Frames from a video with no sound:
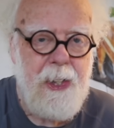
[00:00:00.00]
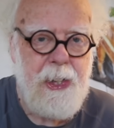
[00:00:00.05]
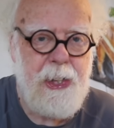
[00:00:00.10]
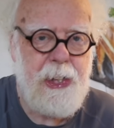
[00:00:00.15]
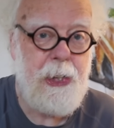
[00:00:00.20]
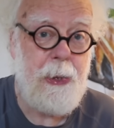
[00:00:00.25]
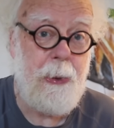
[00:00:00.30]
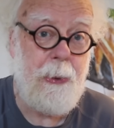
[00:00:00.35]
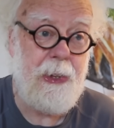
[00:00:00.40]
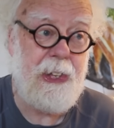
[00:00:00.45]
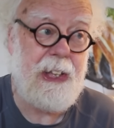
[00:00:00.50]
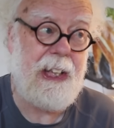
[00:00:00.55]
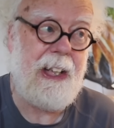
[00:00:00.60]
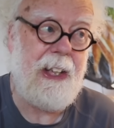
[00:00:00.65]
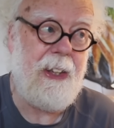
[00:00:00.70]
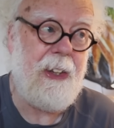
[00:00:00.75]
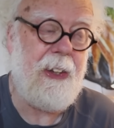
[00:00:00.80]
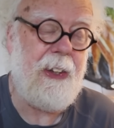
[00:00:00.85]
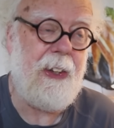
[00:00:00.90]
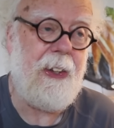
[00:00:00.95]
to, say,
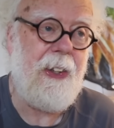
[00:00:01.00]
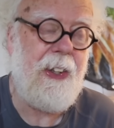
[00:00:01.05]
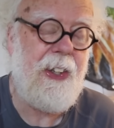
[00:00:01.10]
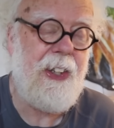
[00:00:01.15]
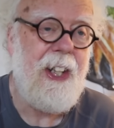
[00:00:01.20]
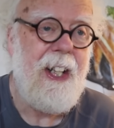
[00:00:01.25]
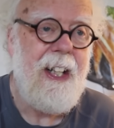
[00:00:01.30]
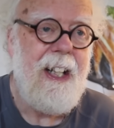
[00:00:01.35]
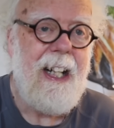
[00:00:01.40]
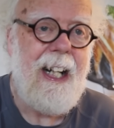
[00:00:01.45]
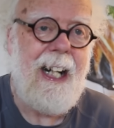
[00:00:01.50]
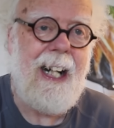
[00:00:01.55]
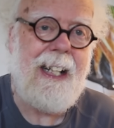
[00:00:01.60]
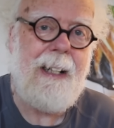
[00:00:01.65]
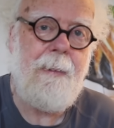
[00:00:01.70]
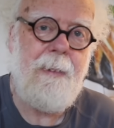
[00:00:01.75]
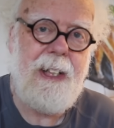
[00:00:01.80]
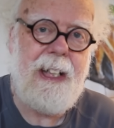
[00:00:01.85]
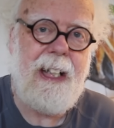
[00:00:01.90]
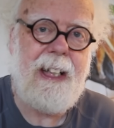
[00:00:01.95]
Earth, and
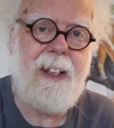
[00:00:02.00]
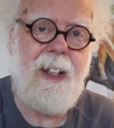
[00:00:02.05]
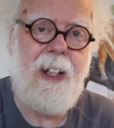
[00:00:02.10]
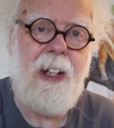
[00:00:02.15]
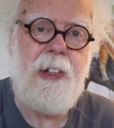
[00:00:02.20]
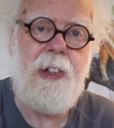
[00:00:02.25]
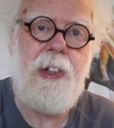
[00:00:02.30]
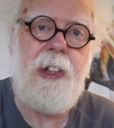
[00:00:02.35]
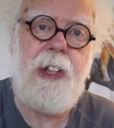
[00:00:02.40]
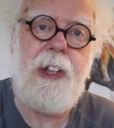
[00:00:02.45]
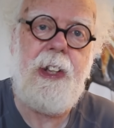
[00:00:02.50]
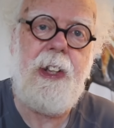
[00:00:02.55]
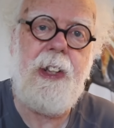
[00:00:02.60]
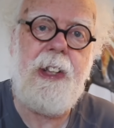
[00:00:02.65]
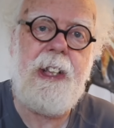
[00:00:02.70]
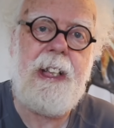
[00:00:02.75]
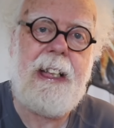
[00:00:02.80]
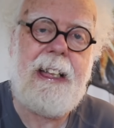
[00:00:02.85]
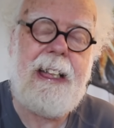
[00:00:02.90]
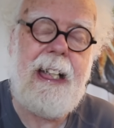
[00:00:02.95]
it would take 100
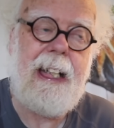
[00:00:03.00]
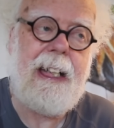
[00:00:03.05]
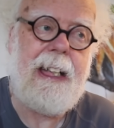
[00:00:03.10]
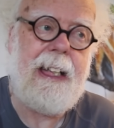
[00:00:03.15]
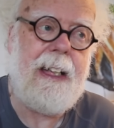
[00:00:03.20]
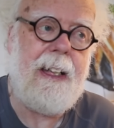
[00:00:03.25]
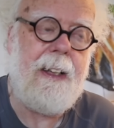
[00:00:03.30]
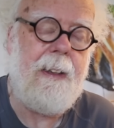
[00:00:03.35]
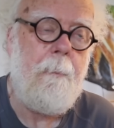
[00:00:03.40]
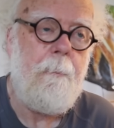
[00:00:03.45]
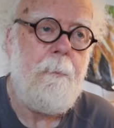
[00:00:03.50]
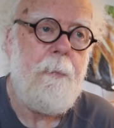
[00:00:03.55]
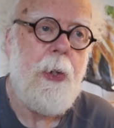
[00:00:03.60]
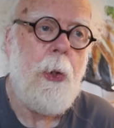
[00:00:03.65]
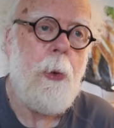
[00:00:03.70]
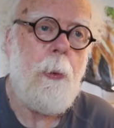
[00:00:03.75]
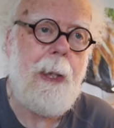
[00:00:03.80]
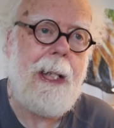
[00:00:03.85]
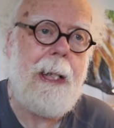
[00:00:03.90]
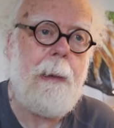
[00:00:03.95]
years to get here.
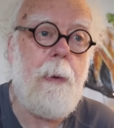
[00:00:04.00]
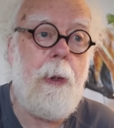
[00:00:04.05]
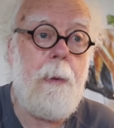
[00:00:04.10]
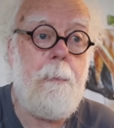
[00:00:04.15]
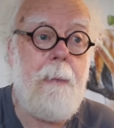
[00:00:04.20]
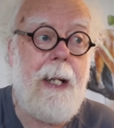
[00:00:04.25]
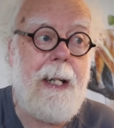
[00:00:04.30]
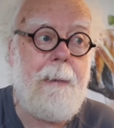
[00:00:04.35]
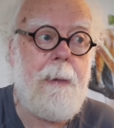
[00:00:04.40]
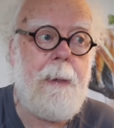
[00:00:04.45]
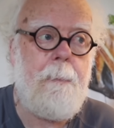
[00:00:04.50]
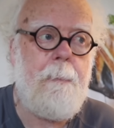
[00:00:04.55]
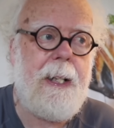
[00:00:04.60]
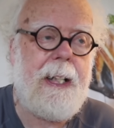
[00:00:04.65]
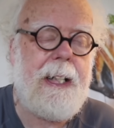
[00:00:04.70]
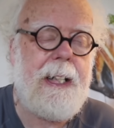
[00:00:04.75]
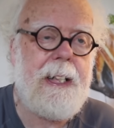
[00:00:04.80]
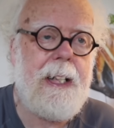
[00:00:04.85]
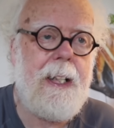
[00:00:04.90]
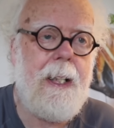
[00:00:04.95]
We would maybe
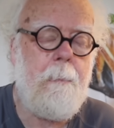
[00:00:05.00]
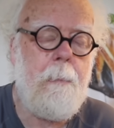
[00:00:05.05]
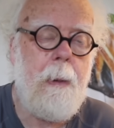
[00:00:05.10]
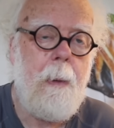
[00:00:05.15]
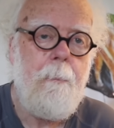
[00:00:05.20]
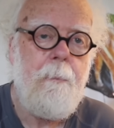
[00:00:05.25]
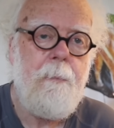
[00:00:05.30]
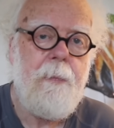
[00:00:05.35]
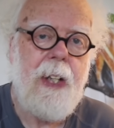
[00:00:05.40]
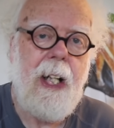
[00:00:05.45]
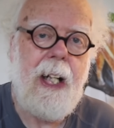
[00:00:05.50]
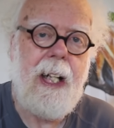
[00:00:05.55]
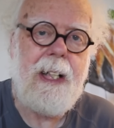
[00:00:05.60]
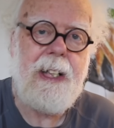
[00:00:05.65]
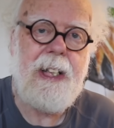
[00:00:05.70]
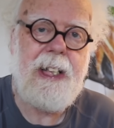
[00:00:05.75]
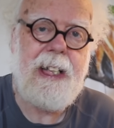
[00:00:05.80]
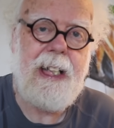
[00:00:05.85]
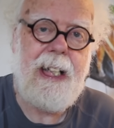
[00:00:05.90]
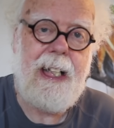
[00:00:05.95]
pick it up
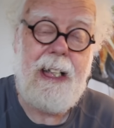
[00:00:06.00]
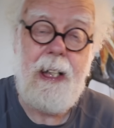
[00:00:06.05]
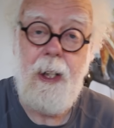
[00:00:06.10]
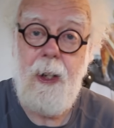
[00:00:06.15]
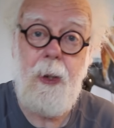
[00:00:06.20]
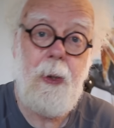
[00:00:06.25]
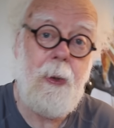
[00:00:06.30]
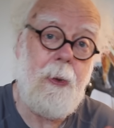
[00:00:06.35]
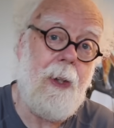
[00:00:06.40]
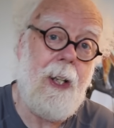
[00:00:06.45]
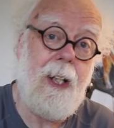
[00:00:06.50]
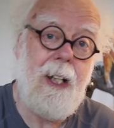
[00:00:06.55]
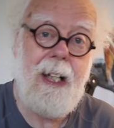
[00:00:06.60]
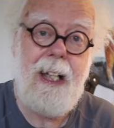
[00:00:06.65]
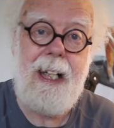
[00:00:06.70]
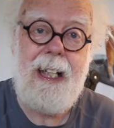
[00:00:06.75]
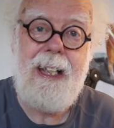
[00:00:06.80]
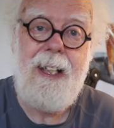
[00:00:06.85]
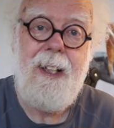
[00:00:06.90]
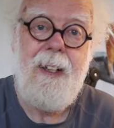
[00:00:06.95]
and say, oh,
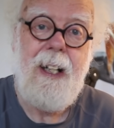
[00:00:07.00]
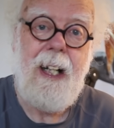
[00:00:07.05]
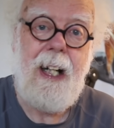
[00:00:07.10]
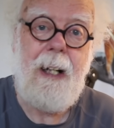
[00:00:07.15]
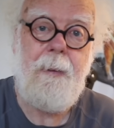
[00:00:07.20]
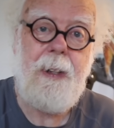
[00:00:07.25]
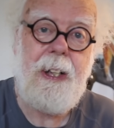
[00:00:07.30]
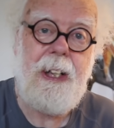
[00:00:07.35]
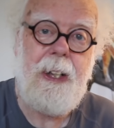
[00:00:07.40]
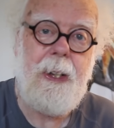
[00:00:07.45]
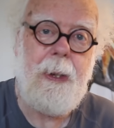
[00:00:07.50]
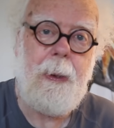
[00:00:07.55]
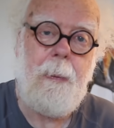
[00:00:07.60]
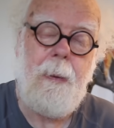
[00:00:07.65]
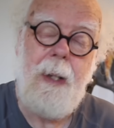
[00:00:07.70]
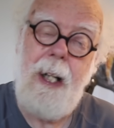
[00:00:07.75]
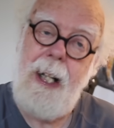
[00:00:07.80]
hi, how are you?